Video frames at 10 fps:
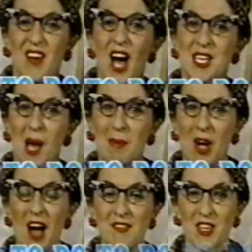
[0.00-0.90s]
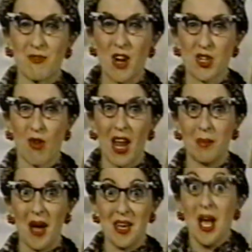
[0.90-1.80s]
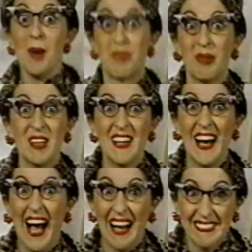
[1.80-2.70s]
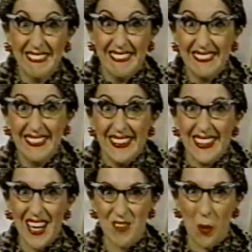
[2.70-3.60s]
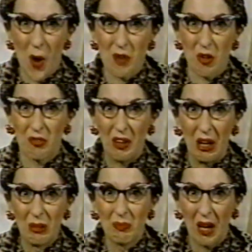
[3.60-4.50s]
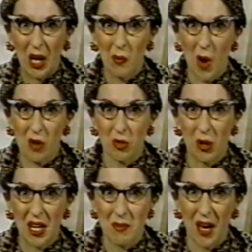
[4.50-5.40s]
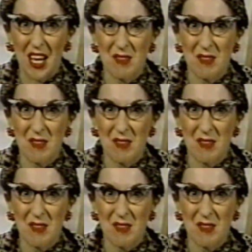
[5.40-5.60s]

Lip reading: hot cup of coffee and a fresh cruller bun. If it worked for Phil, it can work for anybody.